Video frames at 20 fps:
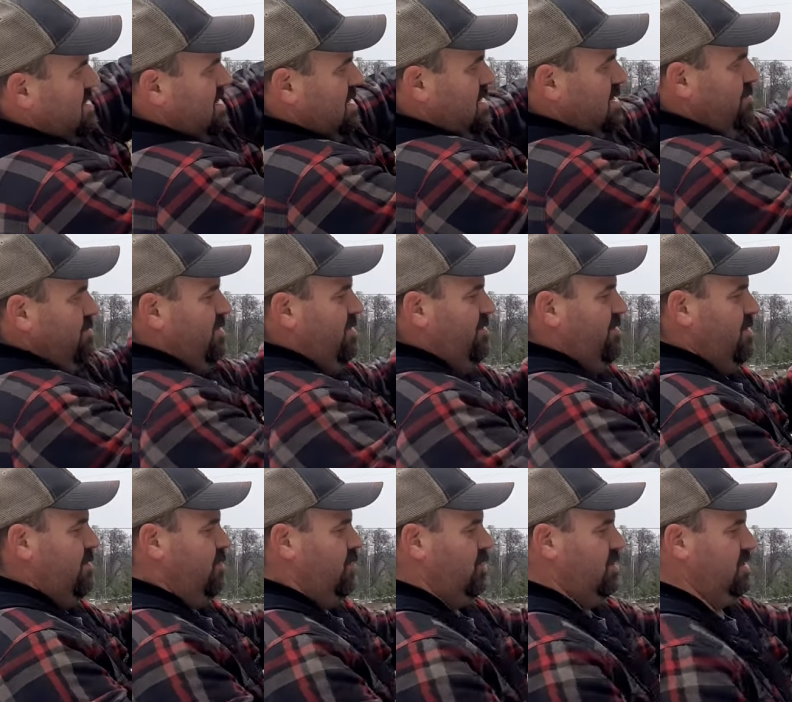Um, if
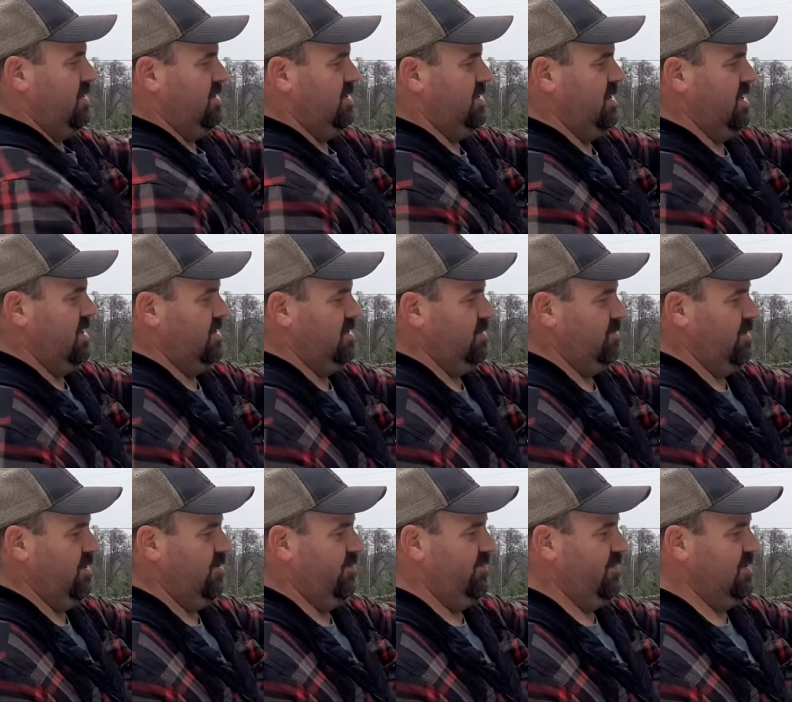I'm working on some
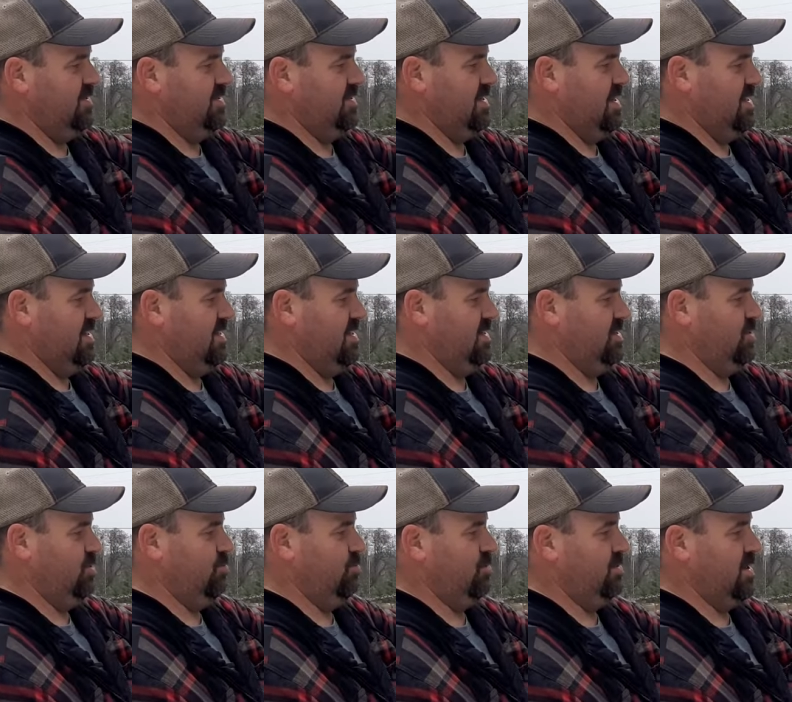other fences, I need this
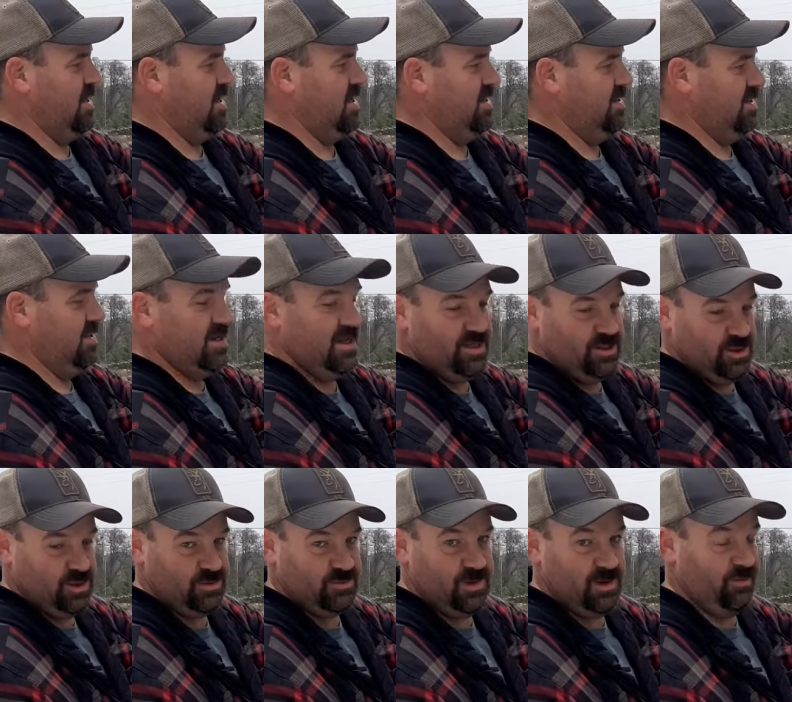super tight, then I'd
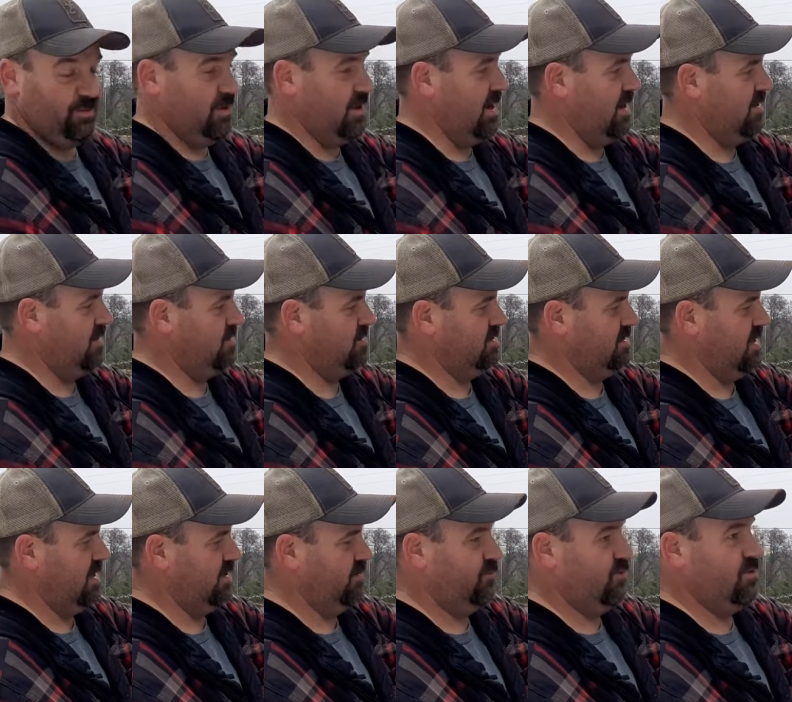use my pliers and
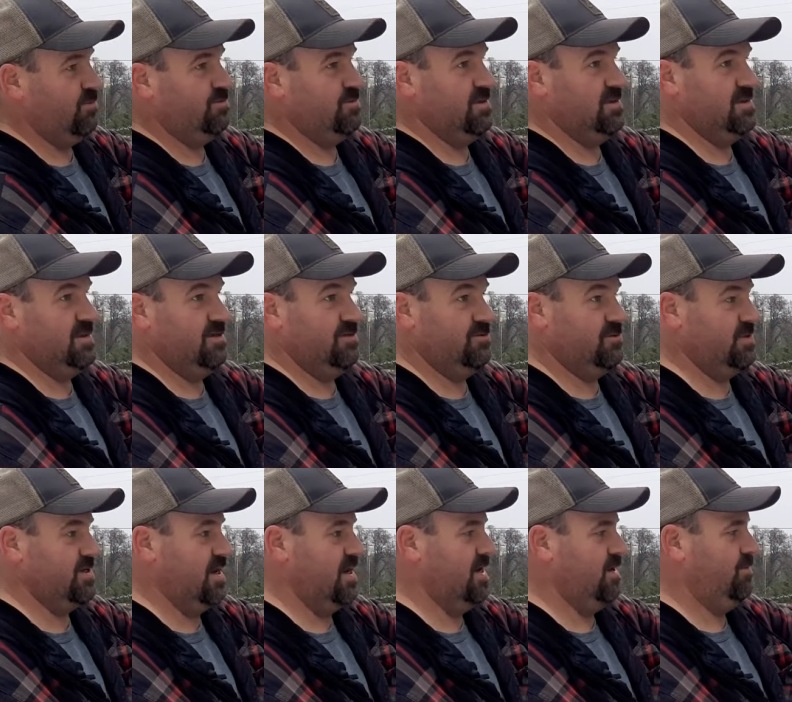I'd crimp this other
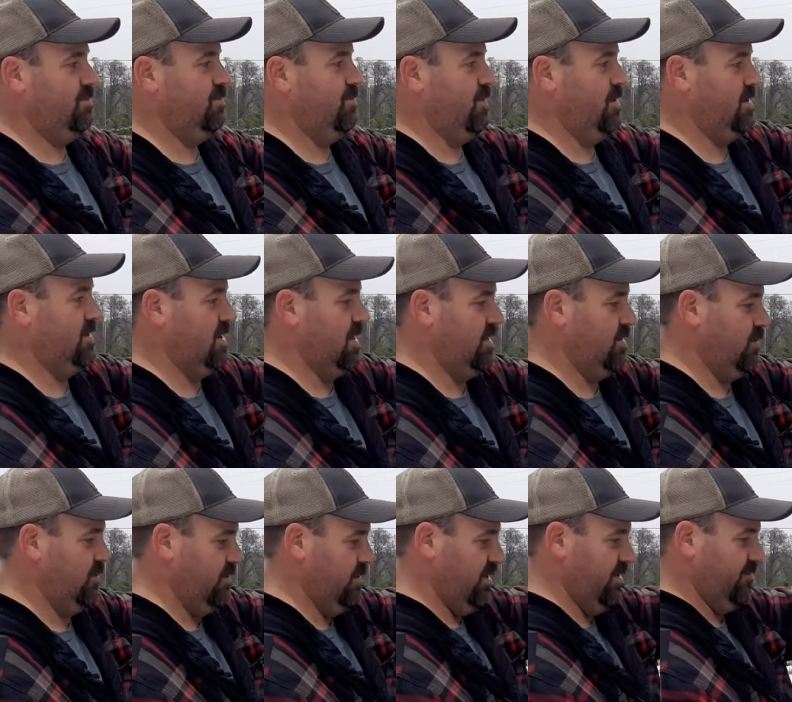side, but I
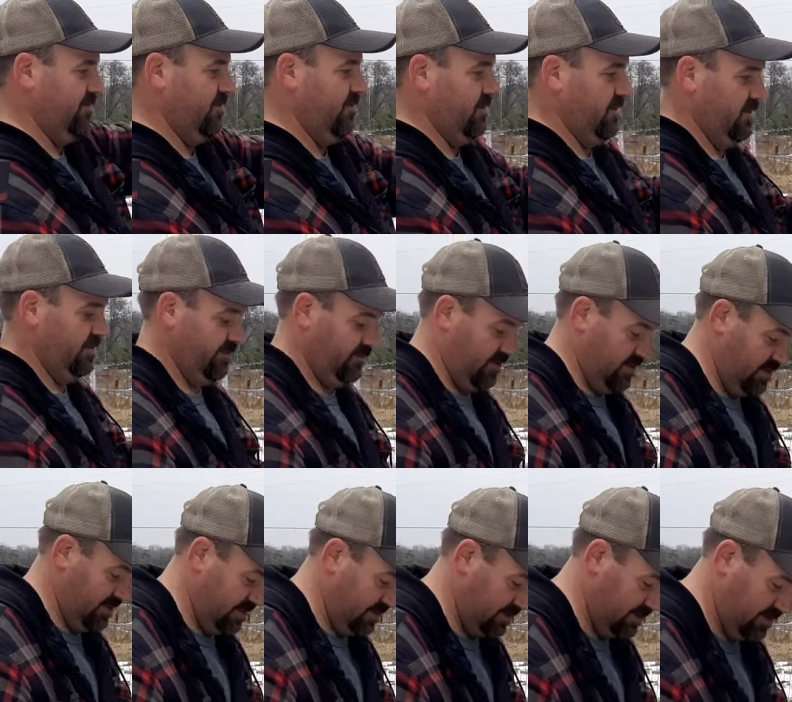don't need it for this
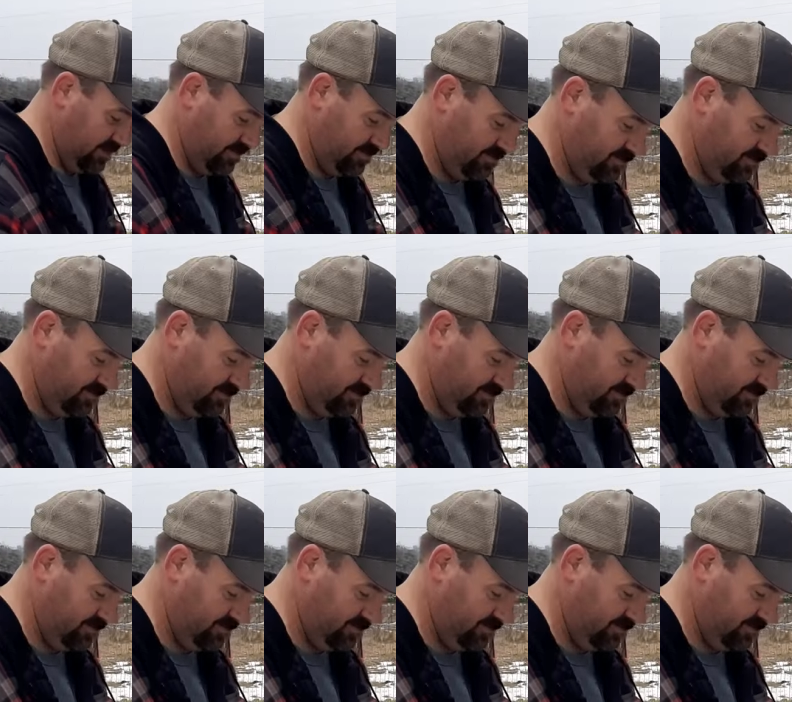fence.